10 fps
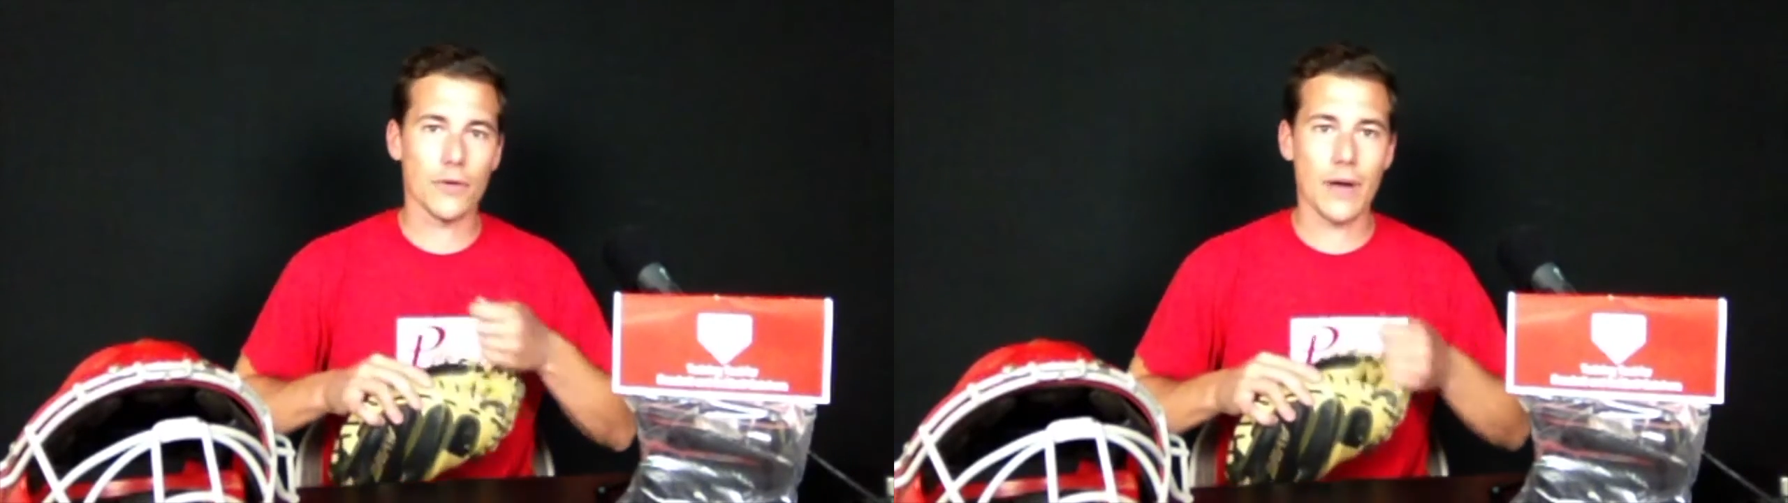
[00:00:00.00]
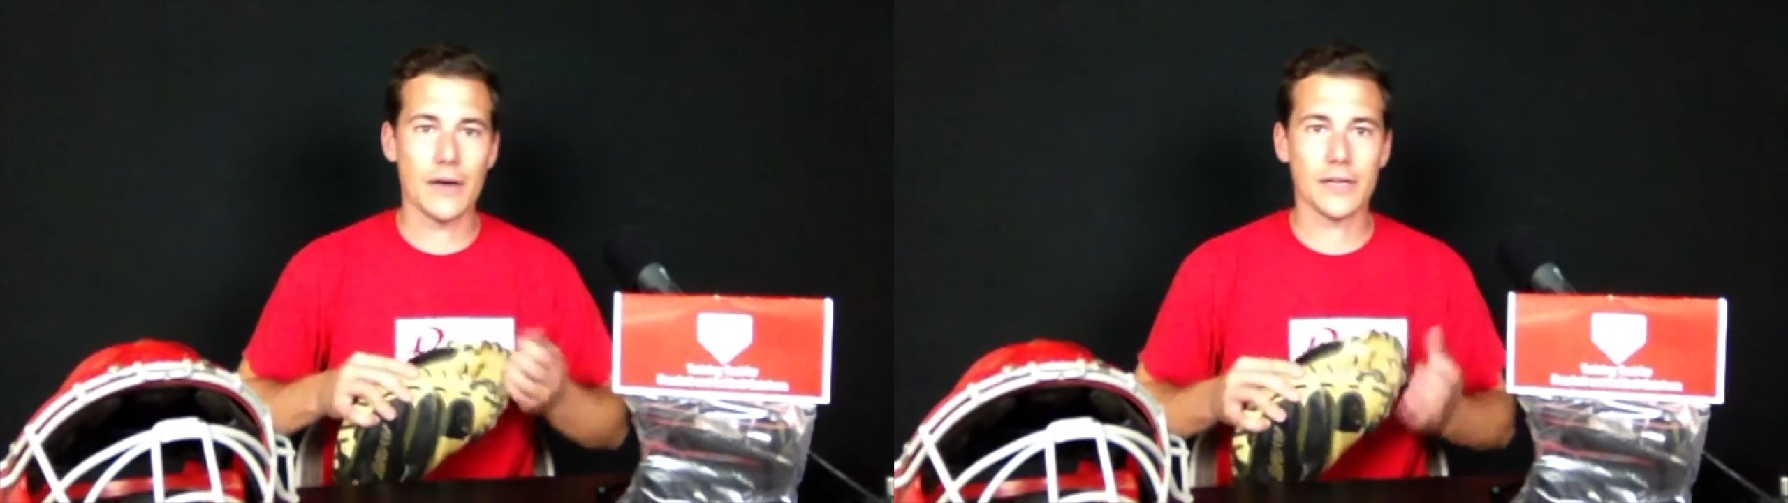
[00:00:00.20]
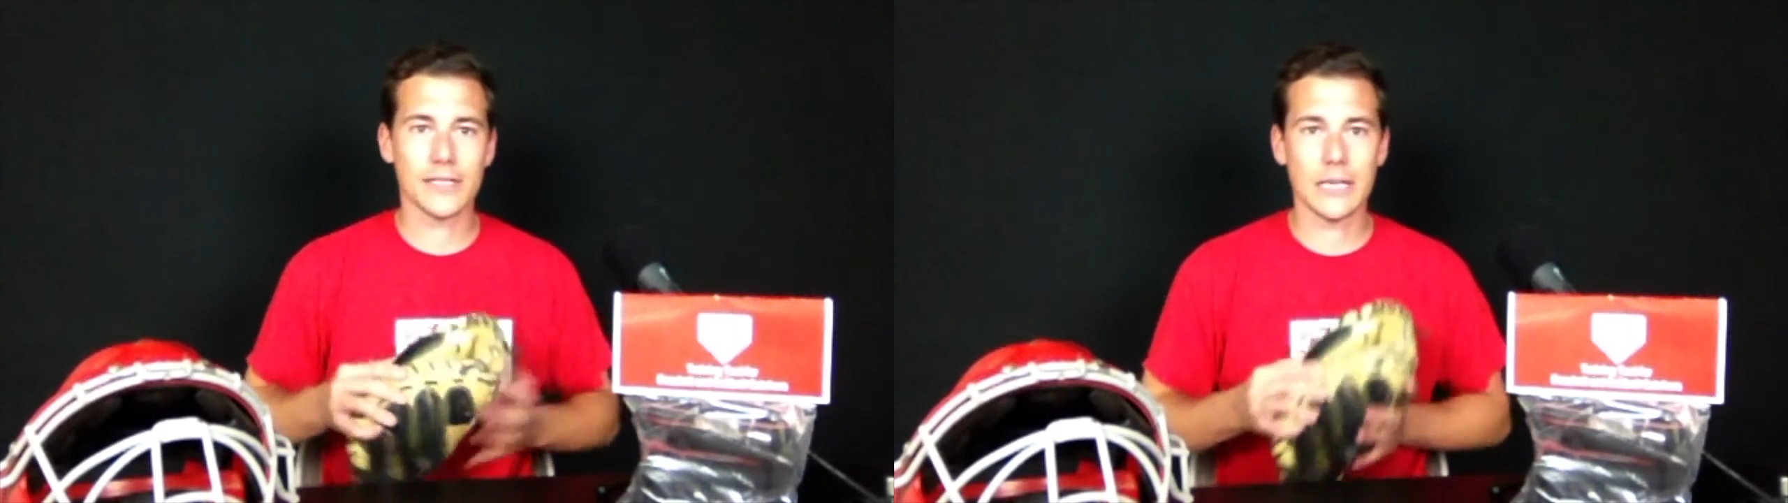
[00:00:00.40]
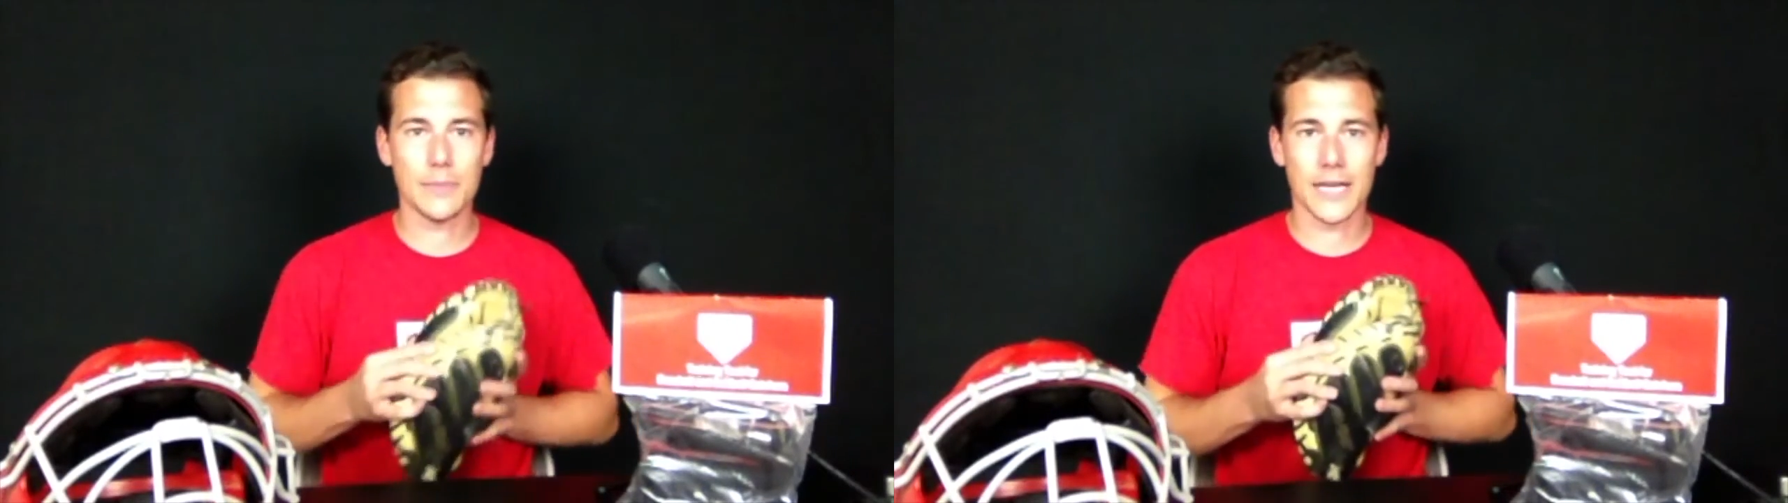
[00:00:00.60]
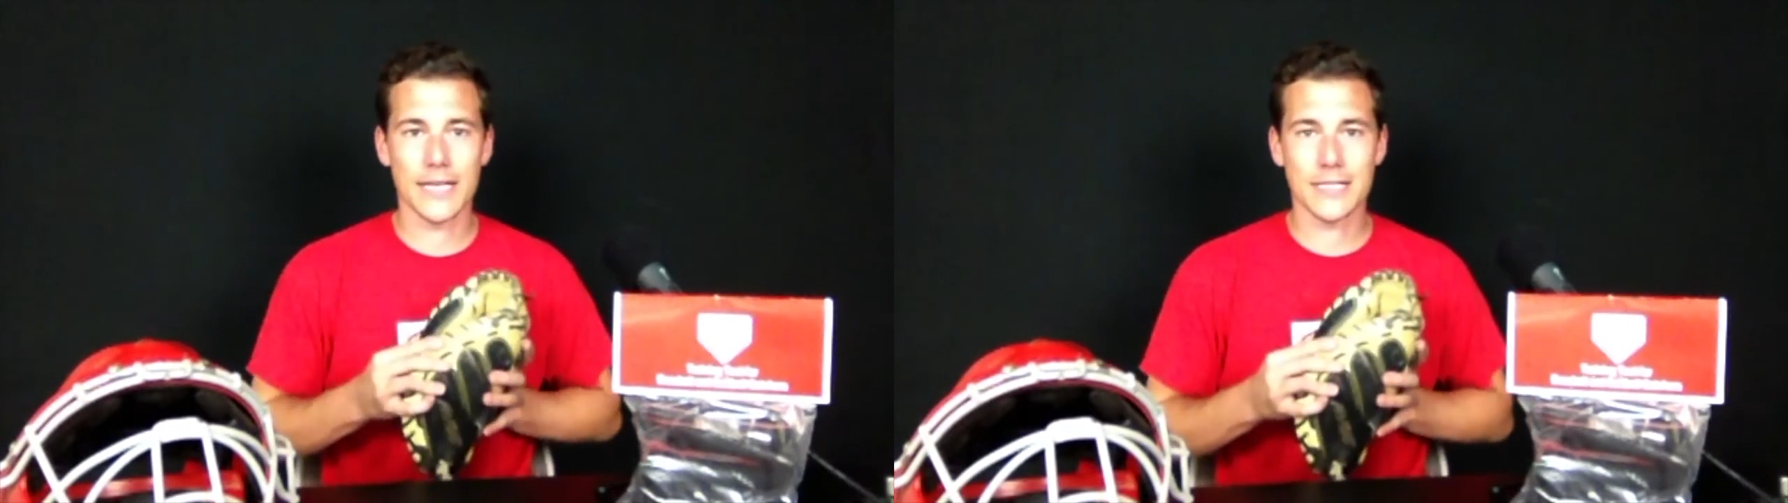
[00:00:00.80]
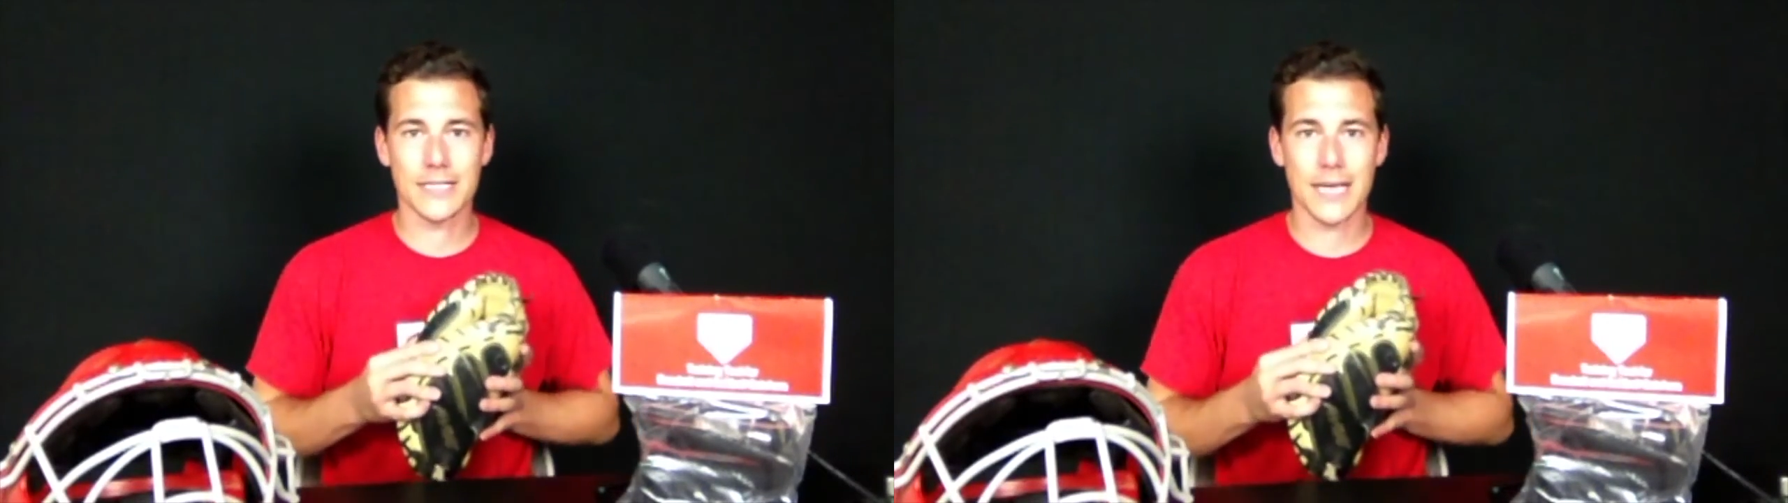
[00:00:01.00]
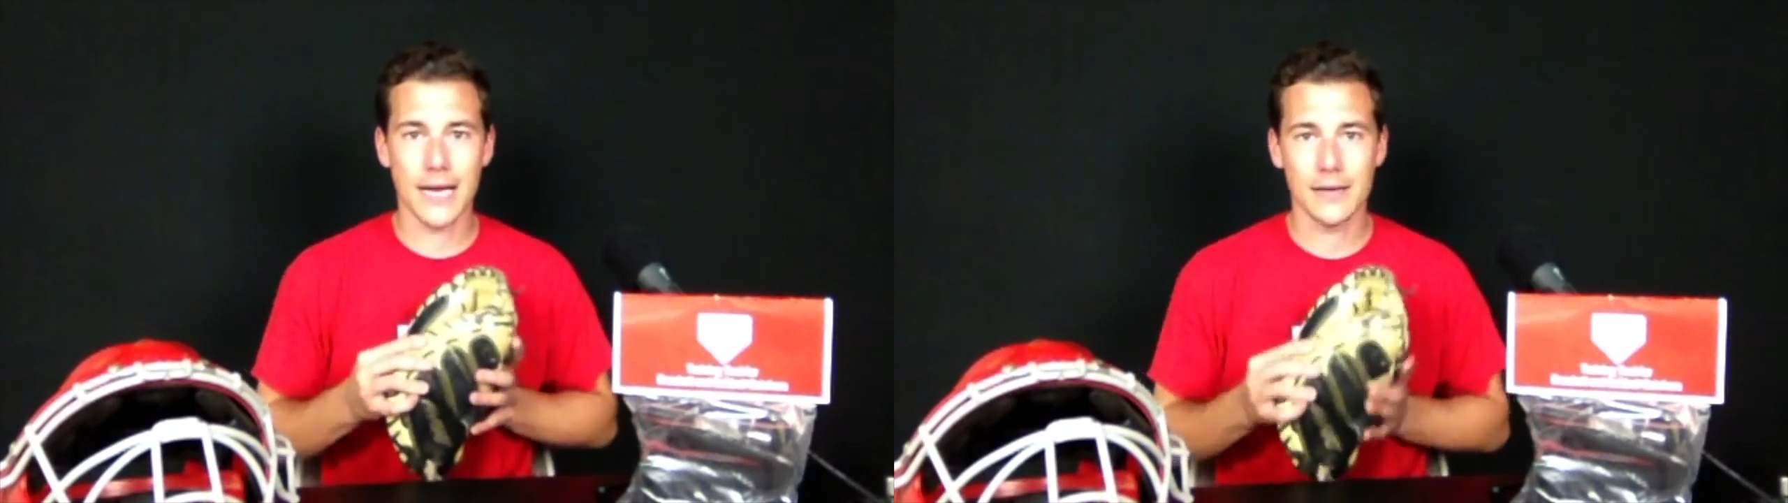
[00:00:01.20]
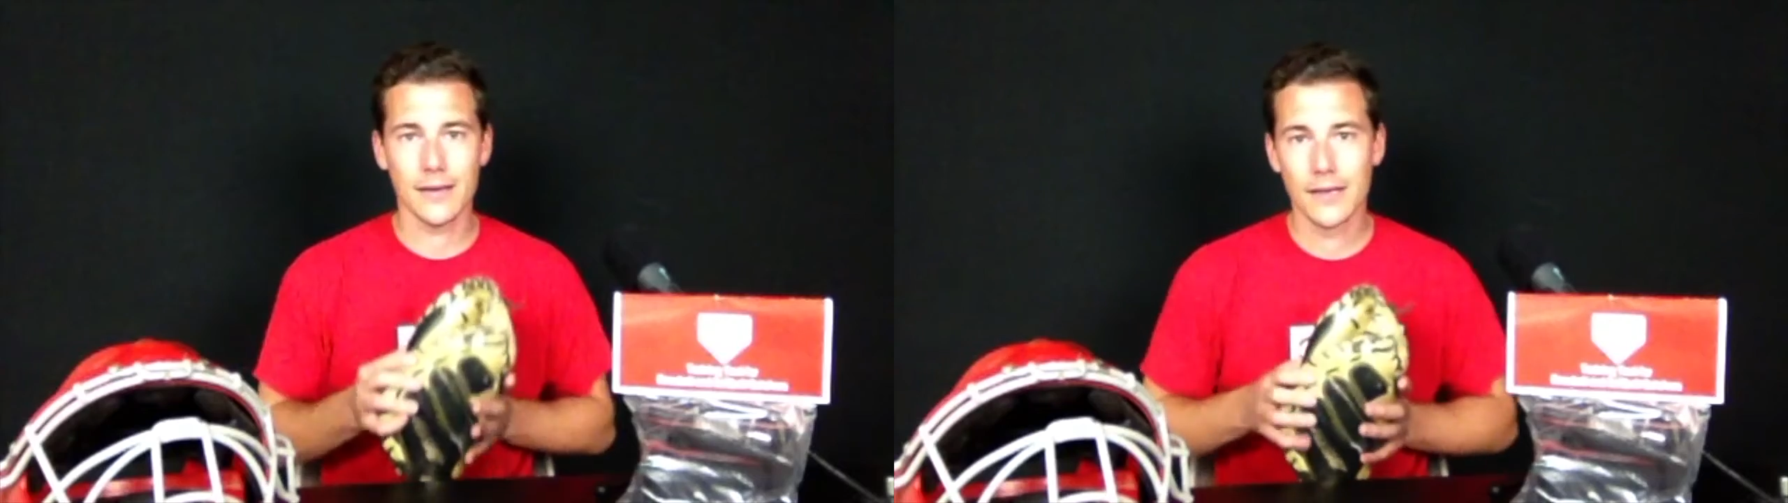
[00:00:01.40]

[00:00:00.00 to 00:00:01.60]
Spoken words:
around it to keep it nice and tight.